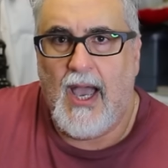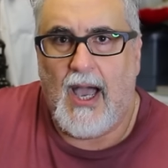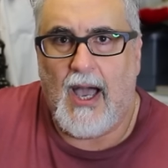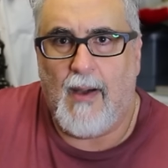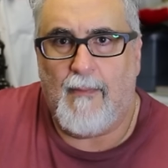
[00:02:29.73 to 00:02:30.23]

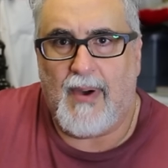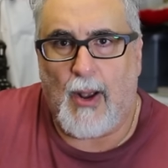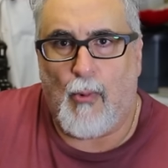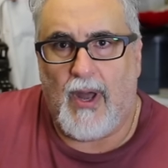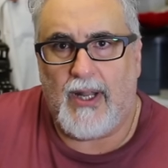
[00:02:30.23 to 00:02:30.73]
Uh,
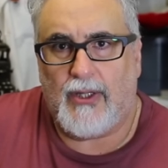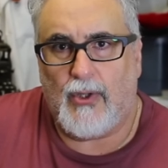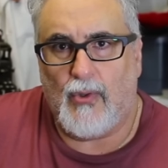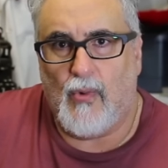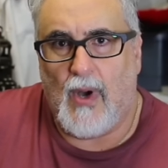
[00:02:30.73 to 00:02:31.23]
but I wanted
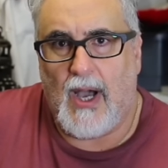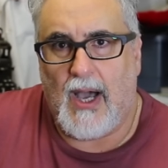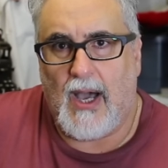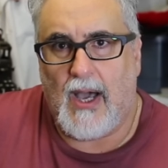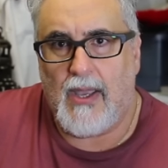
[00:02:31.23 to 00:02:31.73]
to,
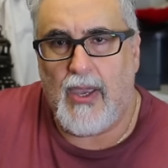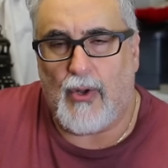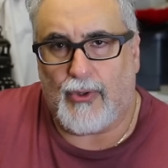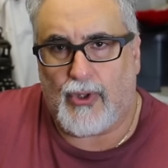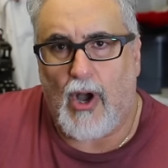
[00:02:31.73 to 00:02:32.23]
uh, you
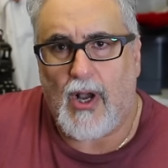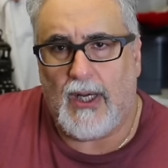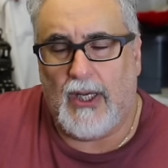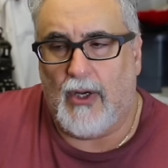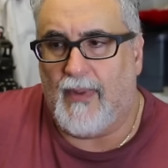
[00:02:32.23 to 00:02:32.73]
know, talk
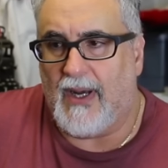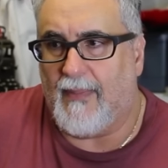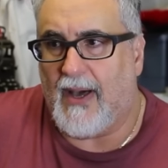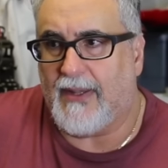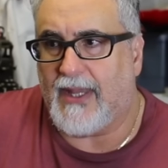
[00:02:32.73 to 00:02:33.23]
a little bit
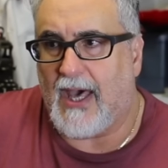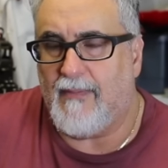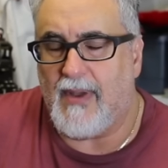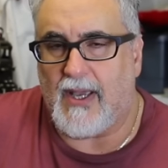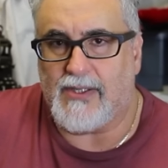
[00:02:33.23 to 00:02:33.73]
about
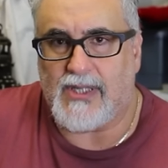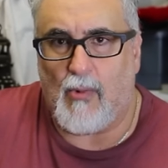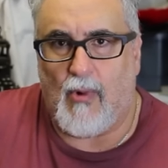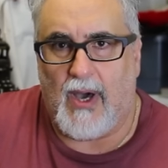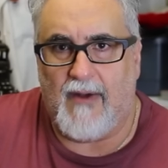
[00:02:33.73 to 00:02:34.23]
that because
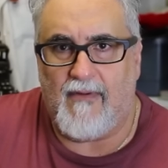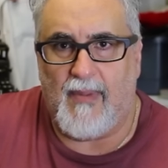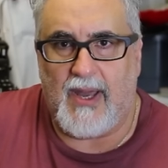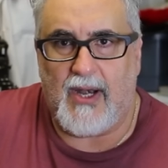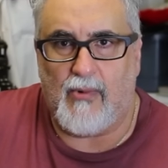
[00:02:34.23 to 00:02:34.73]
I want
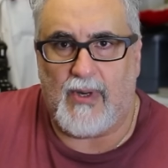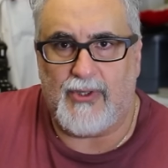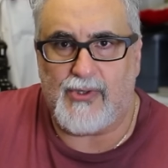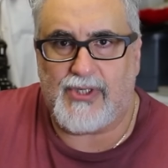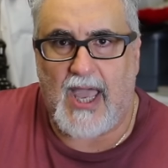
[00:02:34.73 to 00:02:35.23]
everybody to
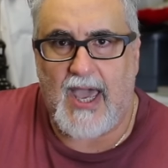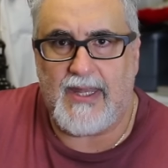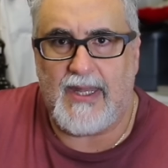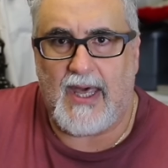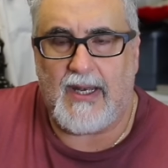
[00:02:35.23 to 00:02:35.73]

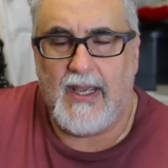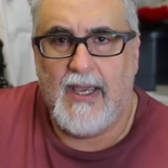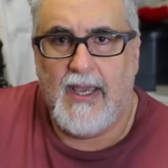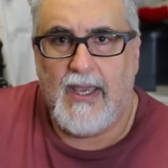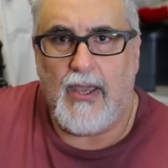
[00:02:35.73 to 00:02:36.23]
understand that,
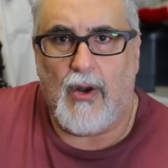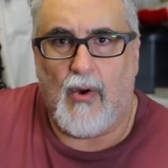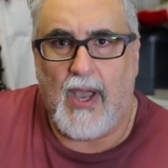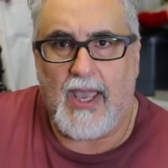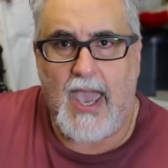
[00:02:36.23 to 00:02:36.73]
you
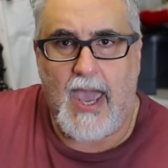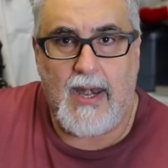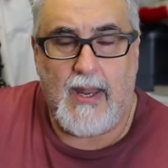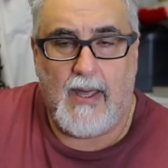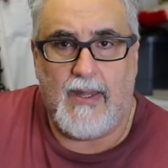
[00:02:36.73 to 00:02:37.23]
know,
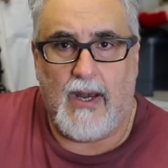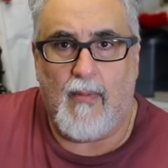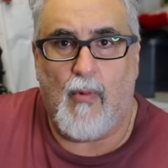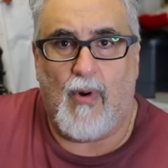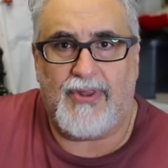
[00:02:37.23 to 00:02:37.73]
again, the
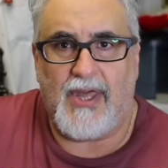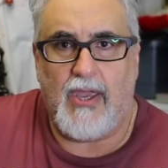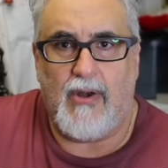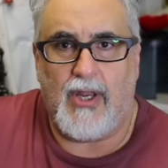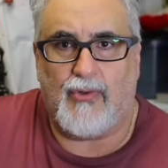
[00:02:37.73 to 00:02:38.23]
number one
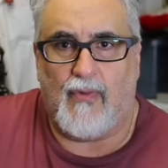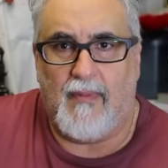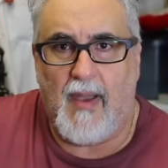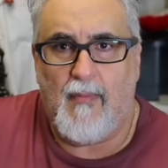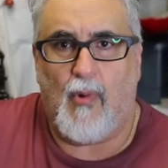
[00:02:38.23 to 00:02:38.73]
thing you need to
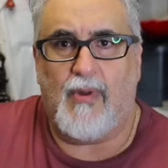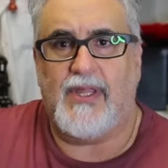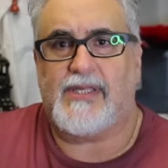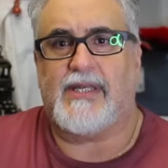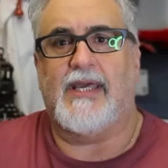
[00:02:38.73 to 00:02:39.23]
remember
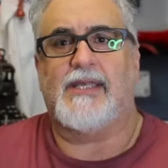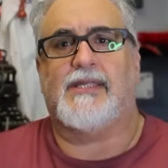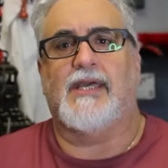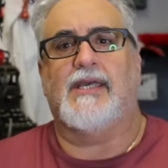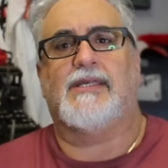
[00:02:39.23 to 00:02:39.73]
with this
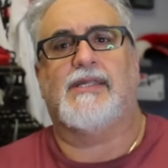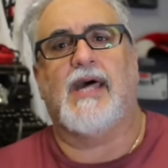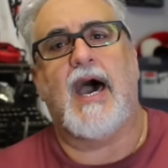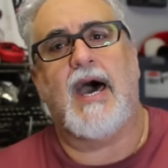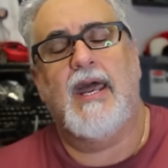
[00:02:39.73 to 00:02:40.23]
list is
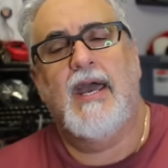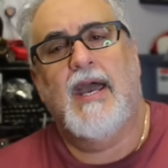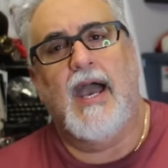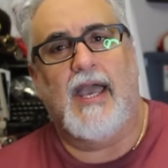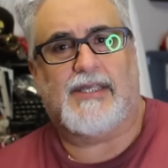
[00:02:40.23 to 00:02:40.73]
that
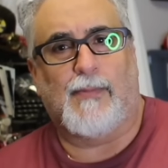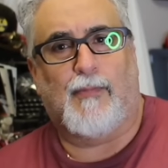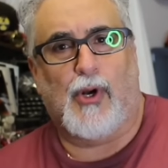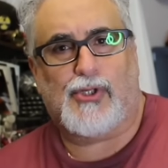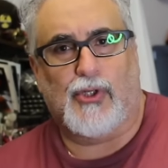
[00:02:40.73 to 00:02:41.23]
it's a
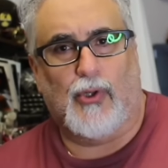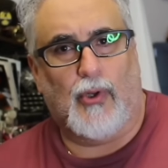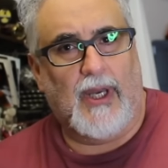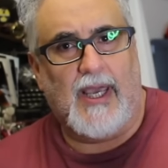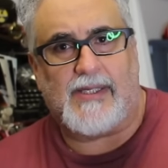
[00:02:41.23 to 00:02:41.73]

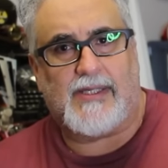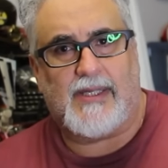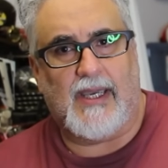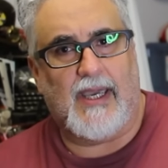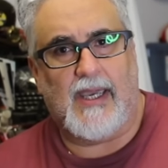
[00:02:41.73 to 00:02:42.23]
personal
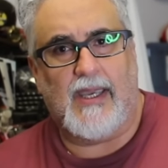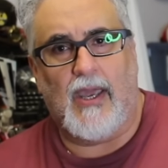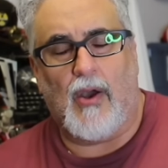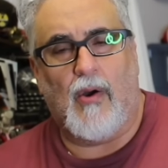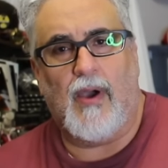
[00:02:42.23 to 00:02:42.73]
list. Eh,
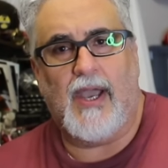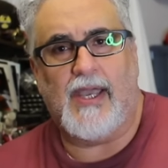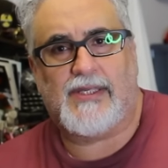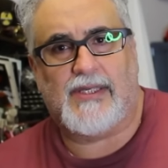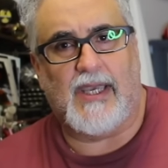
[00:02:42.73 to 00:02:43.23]
you know,
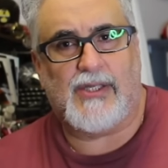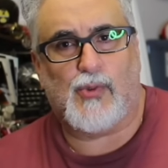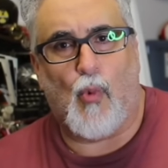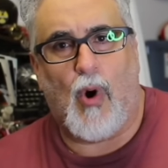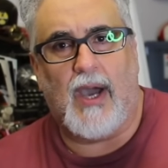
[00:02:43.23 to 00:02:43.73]
it's
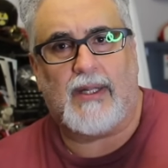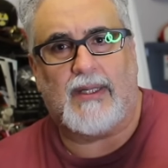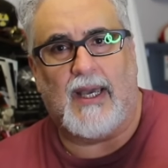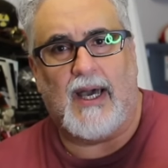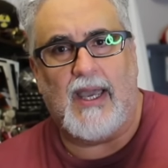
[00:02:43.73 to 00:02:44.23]
it's
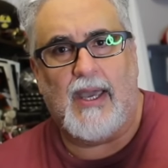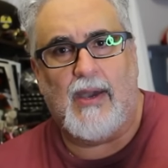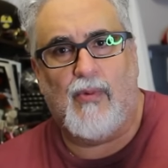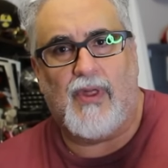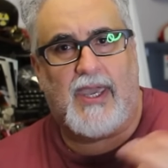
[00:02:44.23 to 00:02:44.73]
what
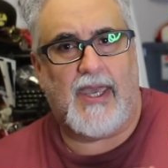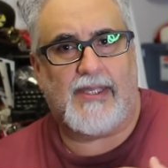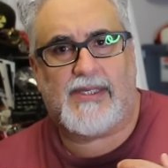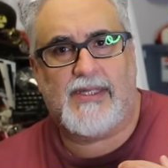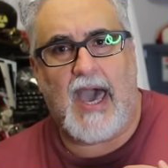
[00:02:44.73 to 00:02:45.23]
uh, the
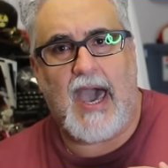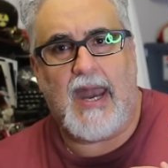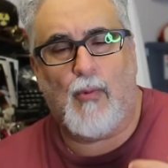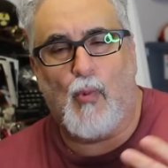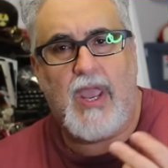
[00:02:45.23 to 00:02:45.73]
kids
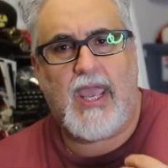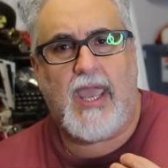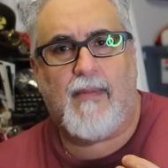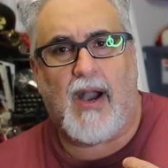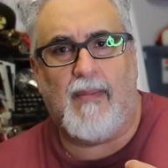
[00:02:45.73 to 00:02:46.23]
that we
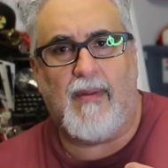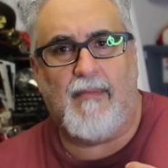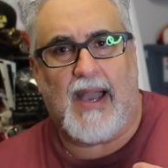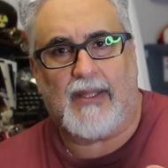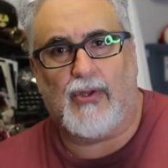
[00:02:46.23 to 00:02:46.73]
keep
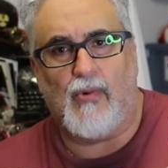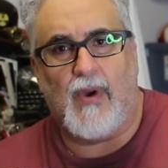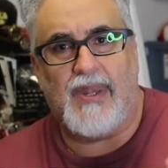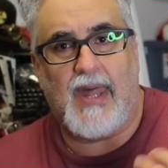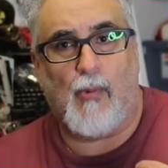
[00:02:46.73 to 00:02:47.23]
coming back
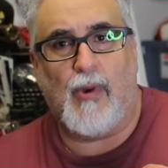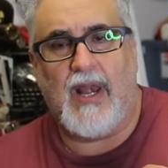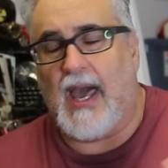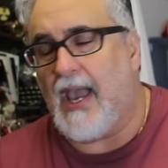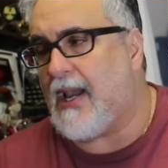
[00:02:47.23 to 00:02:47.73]
to and that
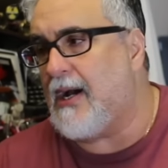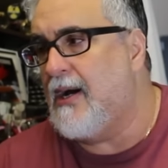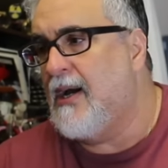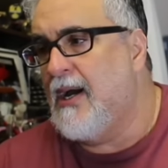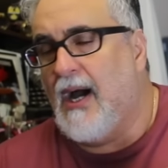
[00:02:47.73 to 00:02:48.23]
we like.
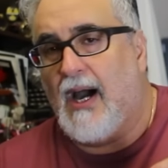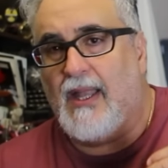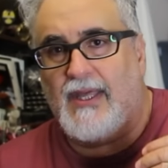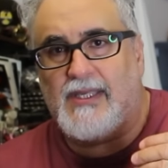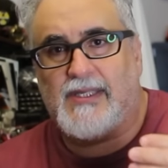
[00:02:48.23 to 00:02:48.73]

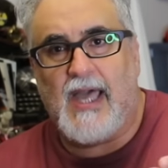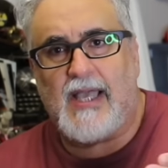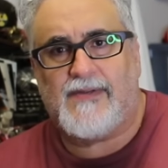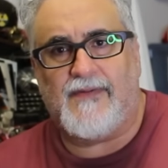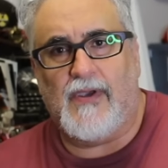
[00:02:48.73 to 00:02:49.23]
Uh, these
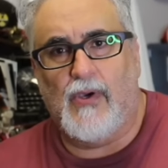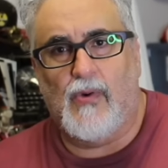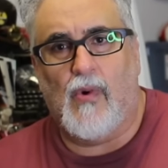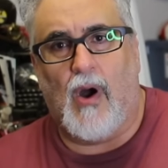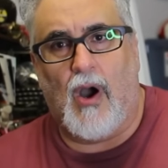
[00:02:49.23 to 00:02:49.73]
next
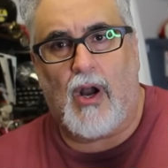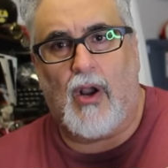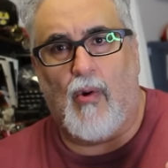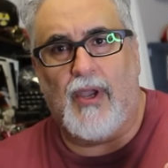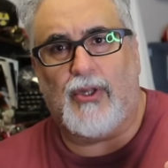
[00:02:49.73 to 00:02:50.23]
few are
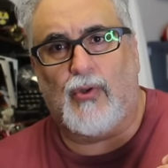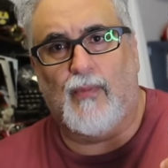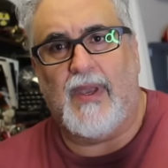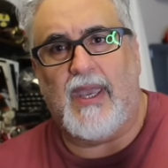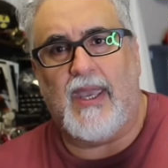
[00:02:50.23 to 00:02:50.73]
going
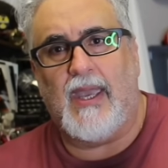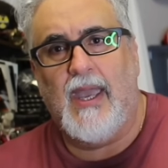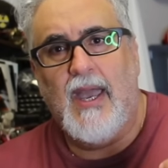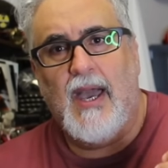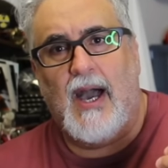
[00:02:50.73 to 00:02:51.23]
to
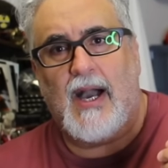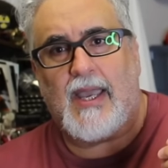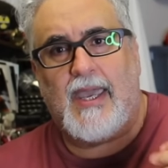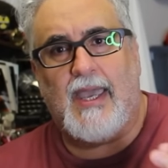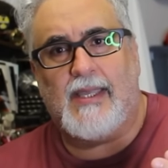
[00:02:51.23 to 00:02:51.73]
be uh,
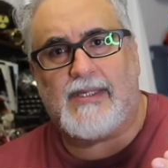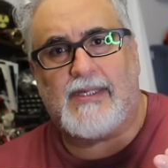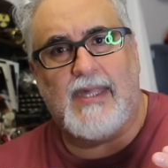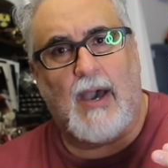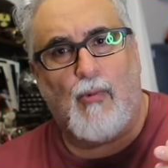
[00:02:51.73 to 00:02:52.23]

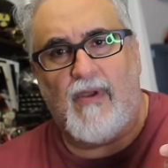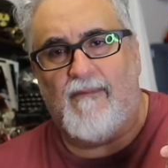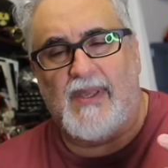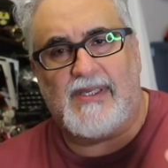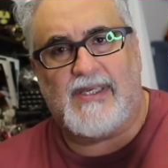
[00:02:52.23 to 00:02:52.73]
kits that
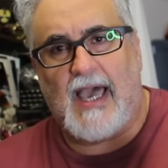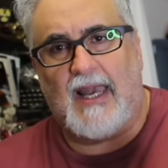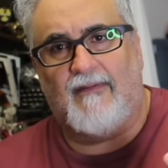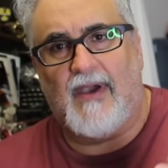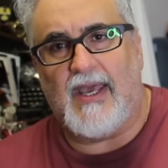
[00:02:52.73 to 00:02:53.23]
we've been
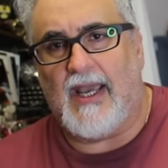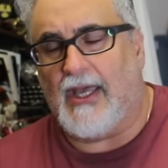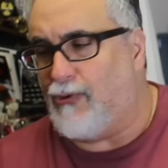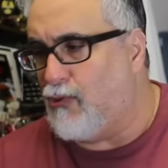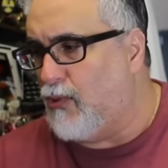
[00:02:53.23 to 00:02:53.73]

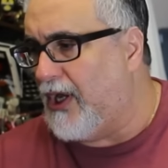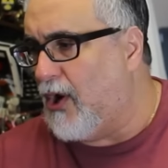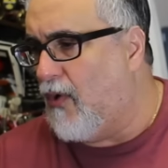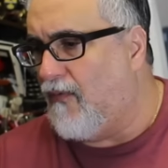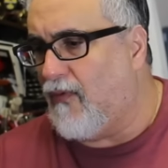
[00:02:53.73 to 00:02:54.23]
salivating and
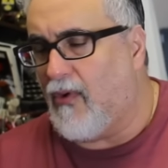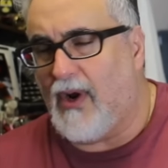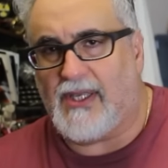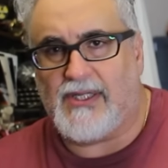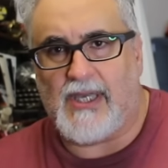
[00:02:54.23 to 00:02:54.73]
drooling
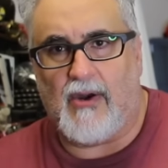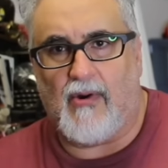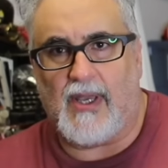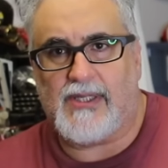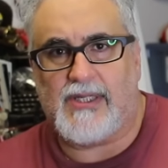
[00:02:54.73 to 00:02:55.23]
over,
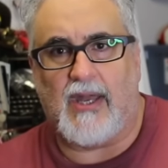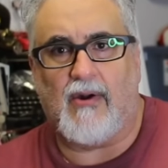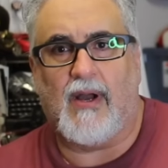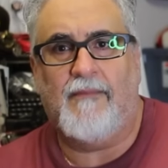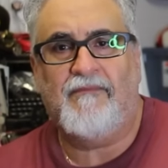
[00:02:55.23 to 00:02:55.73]
etc.,
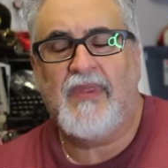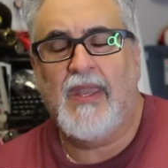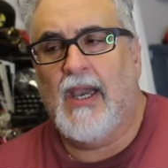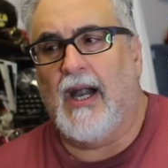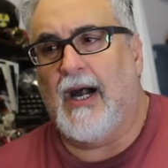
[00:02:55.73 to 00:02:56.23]
etc.
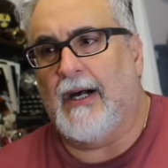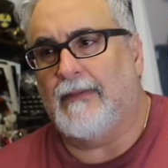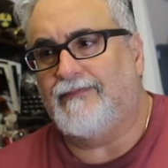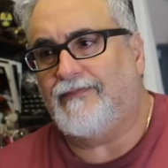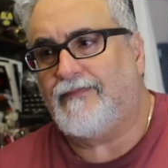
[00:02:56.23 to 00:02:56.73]

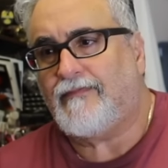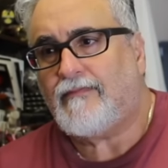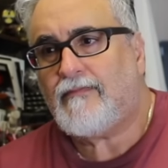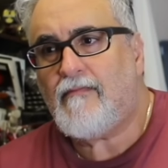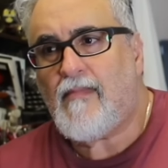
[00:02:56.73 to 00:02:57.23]
Um,
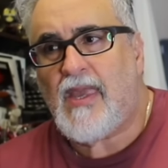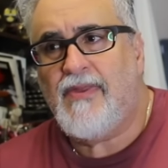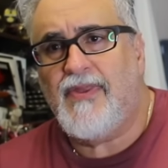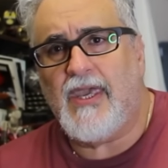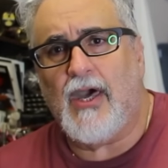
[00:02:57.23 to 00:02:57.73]

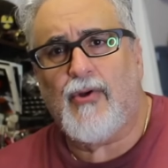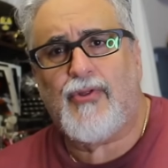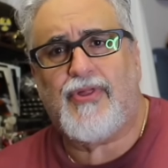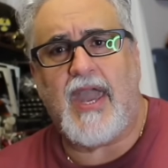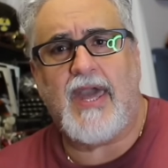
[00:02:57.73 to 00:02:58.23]
the
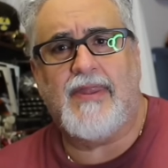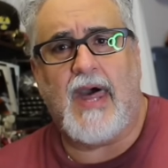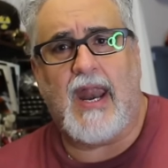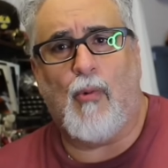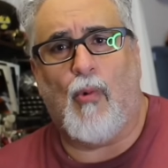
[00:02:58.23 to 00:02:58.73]
other thing
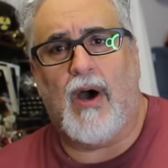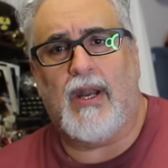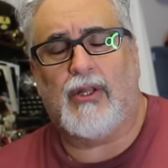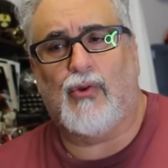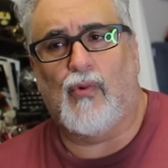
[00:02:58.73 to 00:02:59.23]
that I
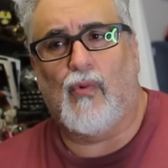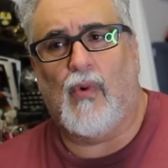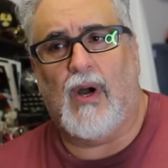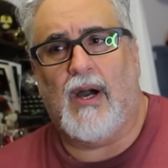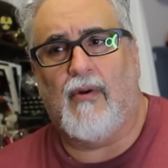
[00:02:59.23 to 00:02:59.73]
wanted
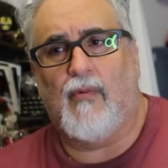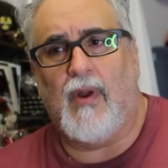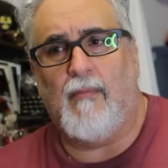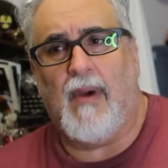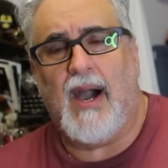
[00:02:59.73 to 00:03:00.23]
to uh,
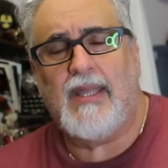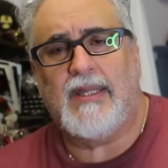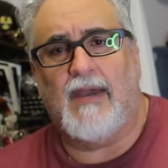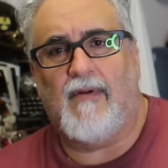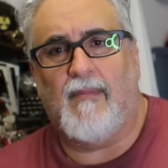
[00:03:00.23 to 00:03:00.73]

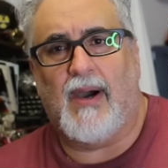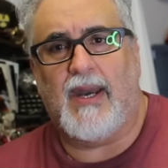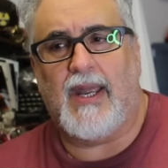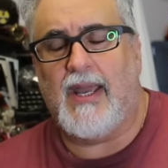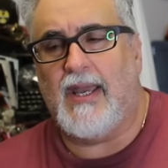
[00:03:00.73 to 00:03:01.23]
remind
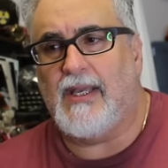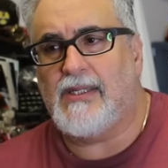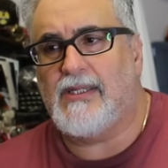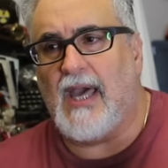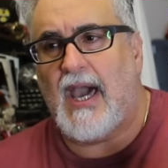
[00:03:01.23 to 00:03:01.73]
everybody
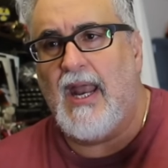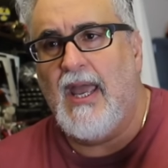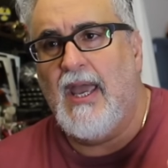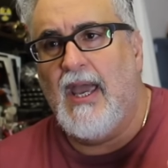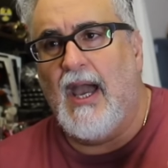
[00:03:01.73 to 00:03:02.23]
is that
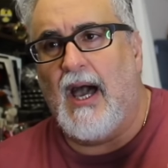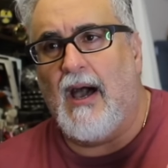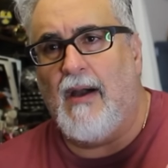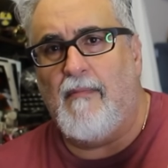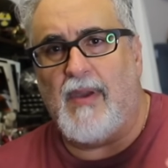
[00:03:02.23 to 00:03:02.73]

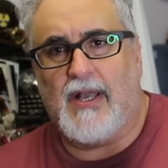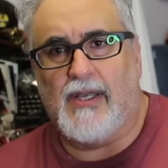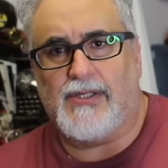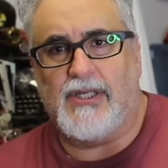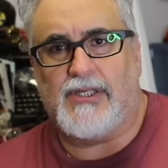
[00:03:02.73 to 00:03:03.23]
uh,
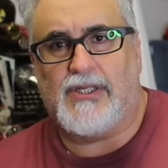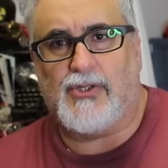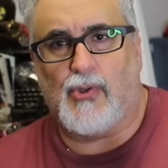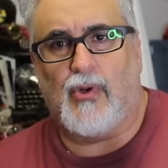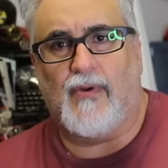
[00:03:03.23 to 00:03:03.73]
because it's
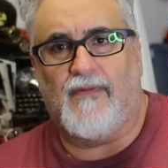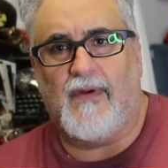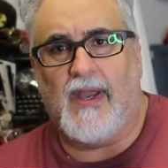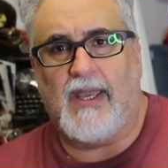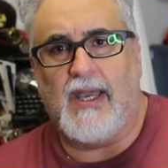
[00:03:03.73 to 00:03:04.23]
sort
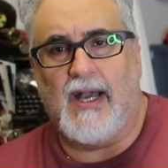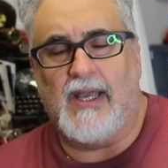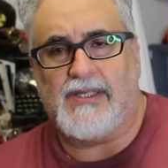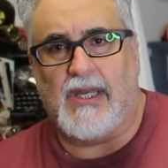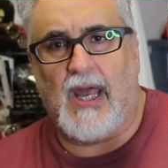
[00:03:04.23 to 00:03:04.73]
of a uh,
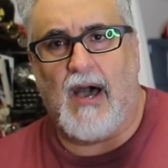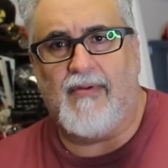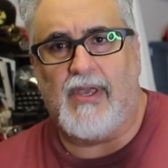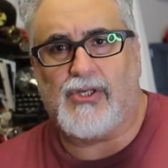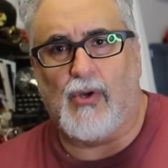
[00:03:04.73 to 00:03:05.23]
it's an
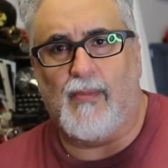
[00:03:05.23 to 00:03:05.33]
obvious